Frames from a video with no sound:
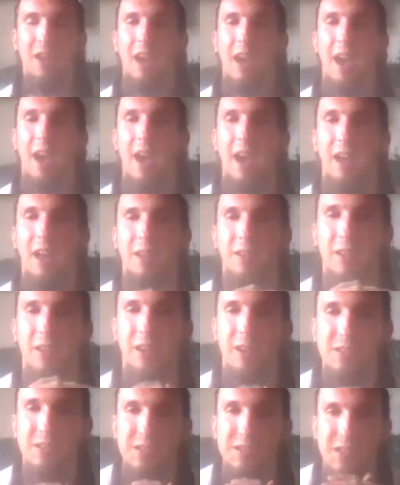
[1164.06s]
And
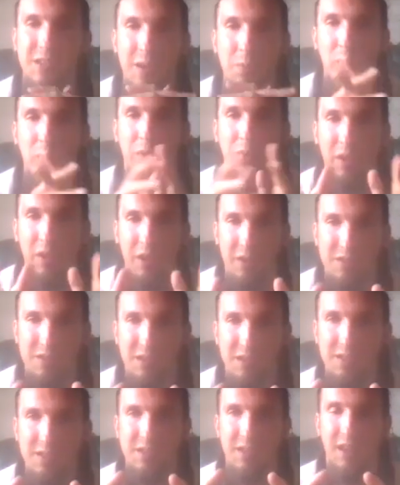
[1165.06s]
it's the same with this.
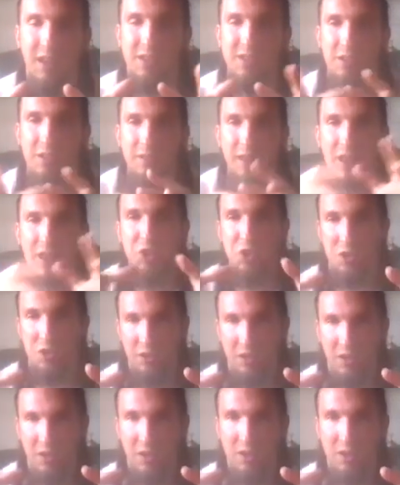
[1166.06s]
It's it's a legend.
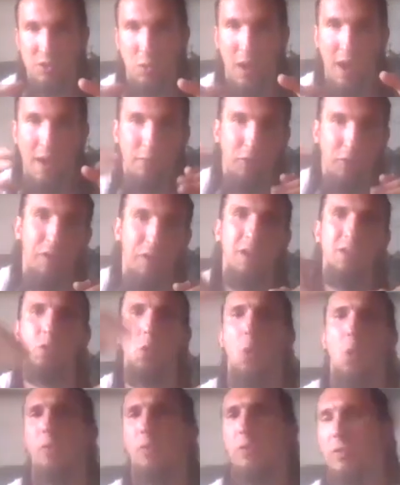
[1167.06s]
So everything is
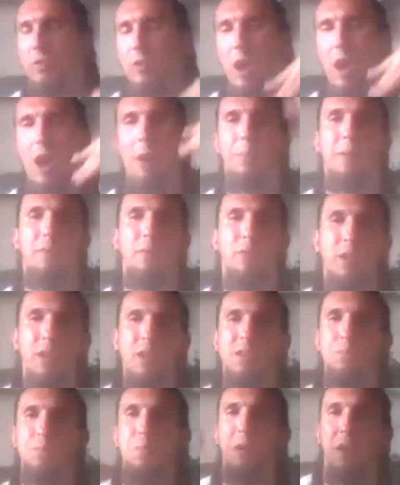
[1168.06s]
over the top. Everything
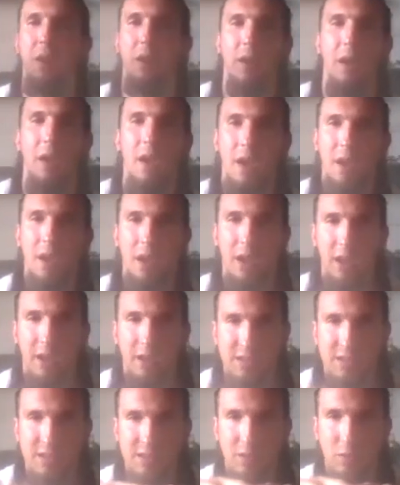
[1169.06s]
is big.
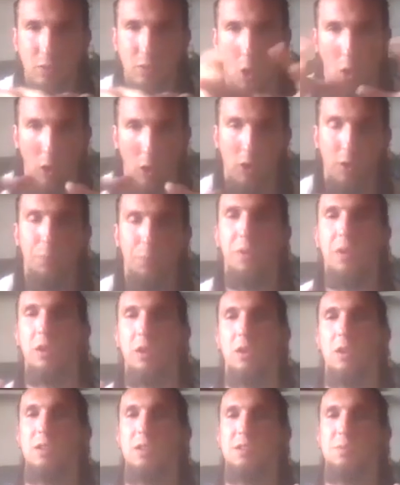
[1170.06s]
It's dark
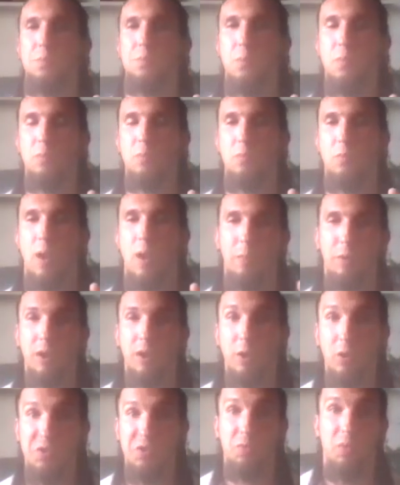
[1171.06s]
because Robert
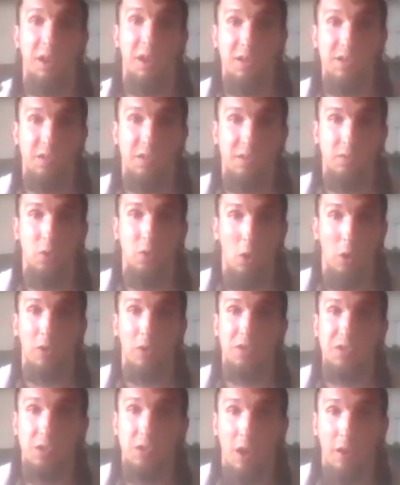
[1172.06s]
Eggers writes dark
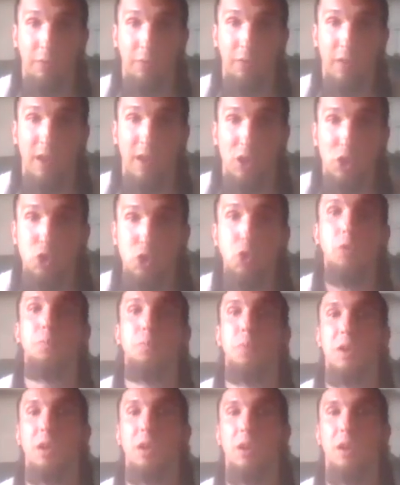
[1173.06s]
stuff, and it should
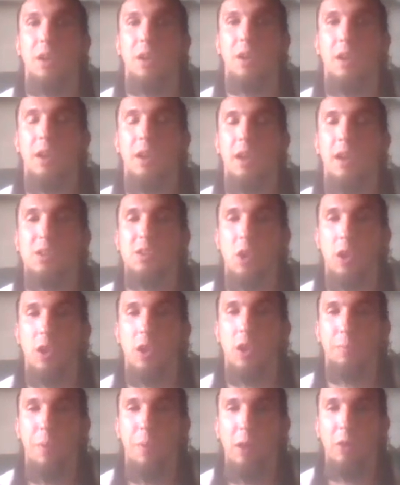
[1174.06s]
be and it's
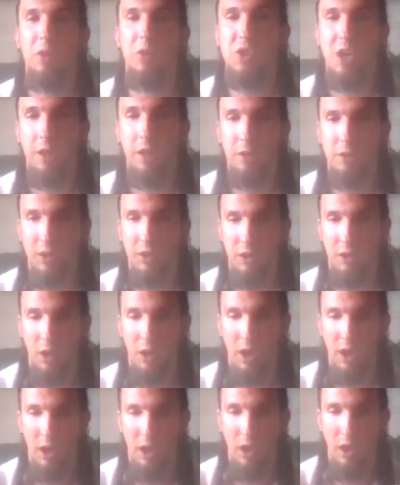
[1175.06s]
unapologetically
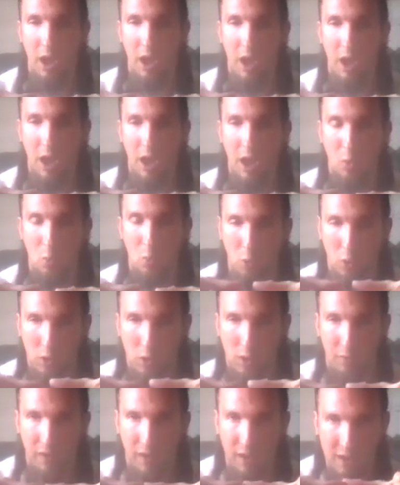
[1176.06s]
a work
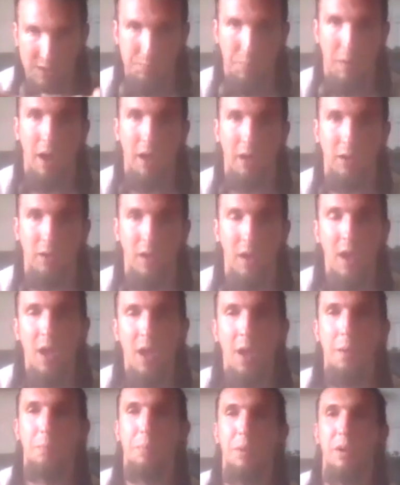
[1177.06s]
of his mind,
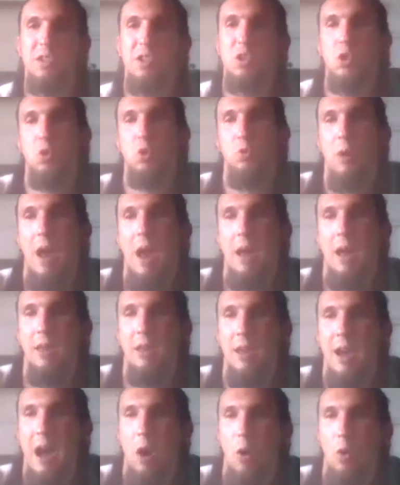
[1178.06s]
but it's
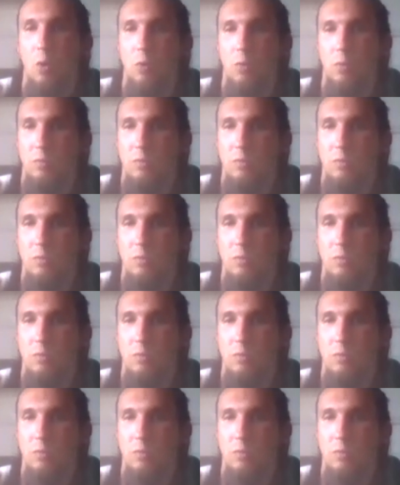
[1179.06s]
dragging out